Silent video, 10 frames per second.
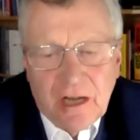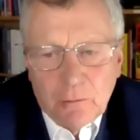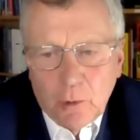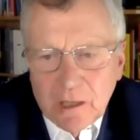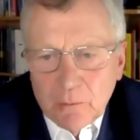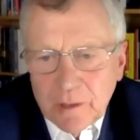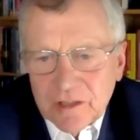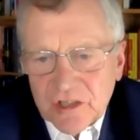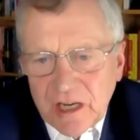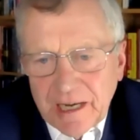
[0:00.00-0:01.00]
I work with
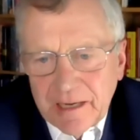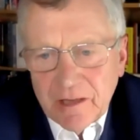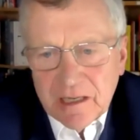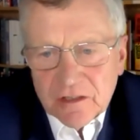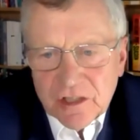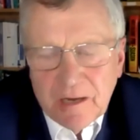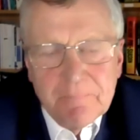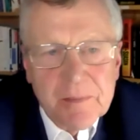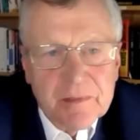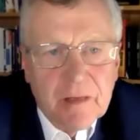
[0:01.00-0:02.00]
saying that
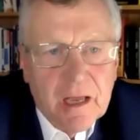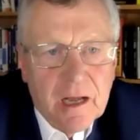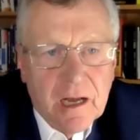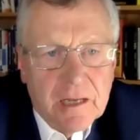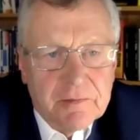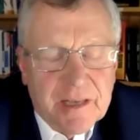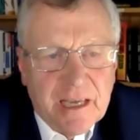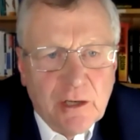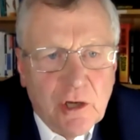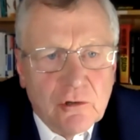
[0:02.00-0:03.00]
uh, the
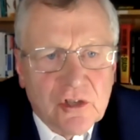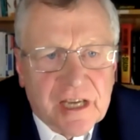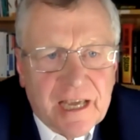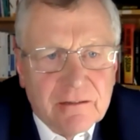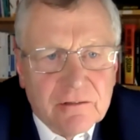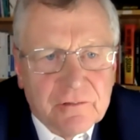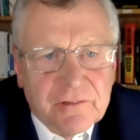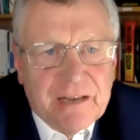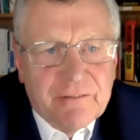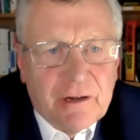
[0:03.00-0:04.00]
EU's accounts have
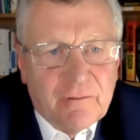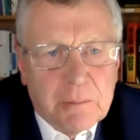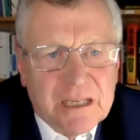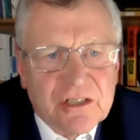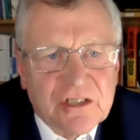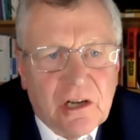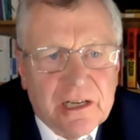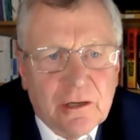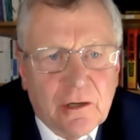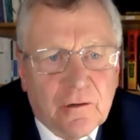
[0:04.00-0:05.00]
never ever been
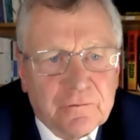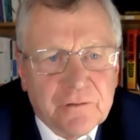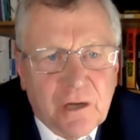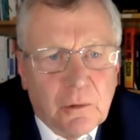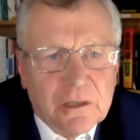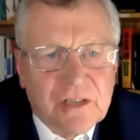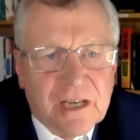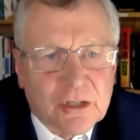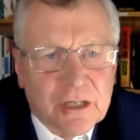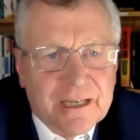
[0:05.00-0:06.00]
signed off. No one's
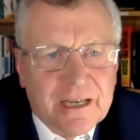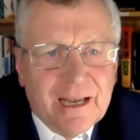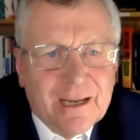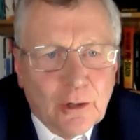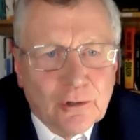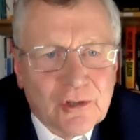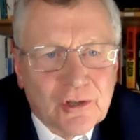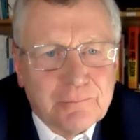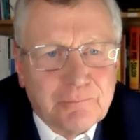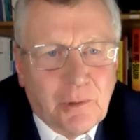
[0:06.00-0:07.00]
actually got to
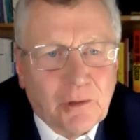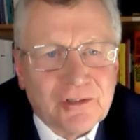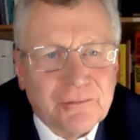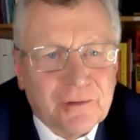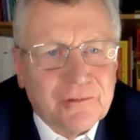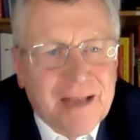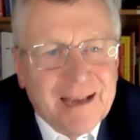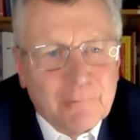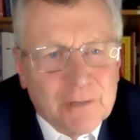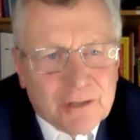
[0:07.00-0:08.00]
the bottom of that,
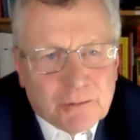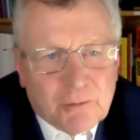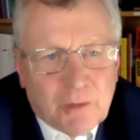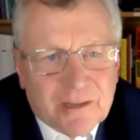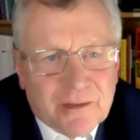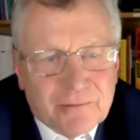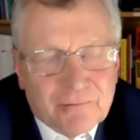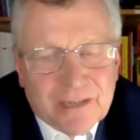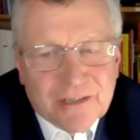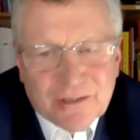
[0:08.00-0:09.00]
which was one of the
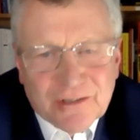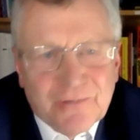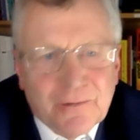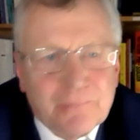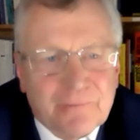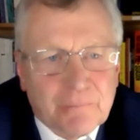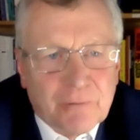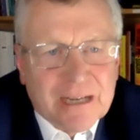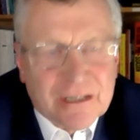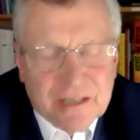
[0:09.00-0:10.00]
reasons for, for
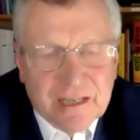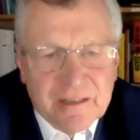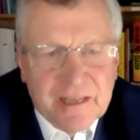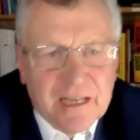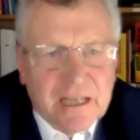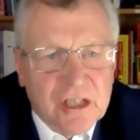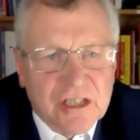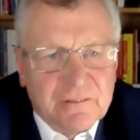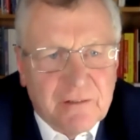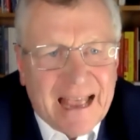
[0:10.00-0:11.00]
Brexit. And the NHS
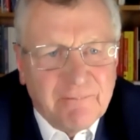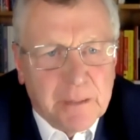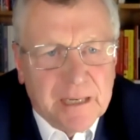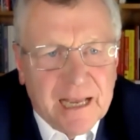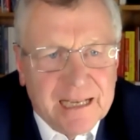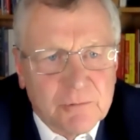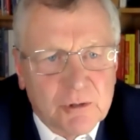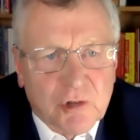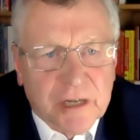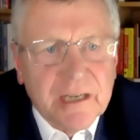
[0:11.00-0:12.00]
have, have been
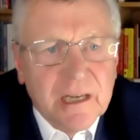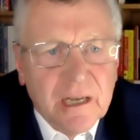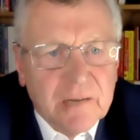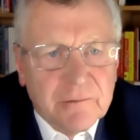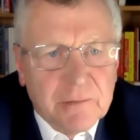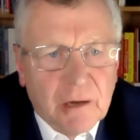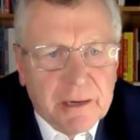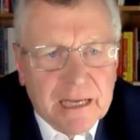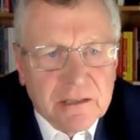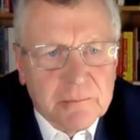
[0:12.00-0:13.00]
hamstring for
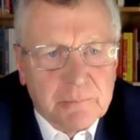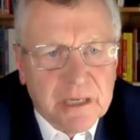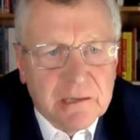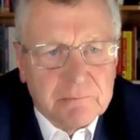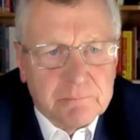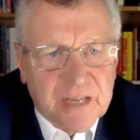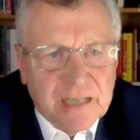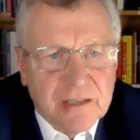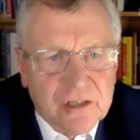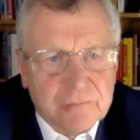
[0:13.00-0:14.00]
going out to pit
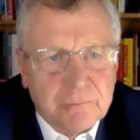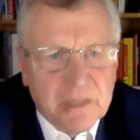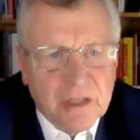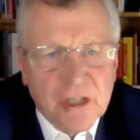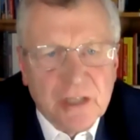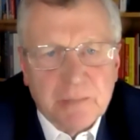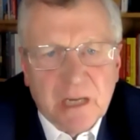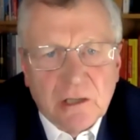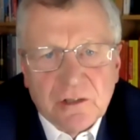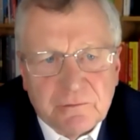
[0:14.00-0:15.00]
tenders and pitches
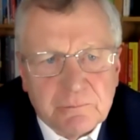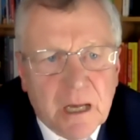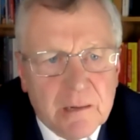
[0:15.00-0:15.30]
because of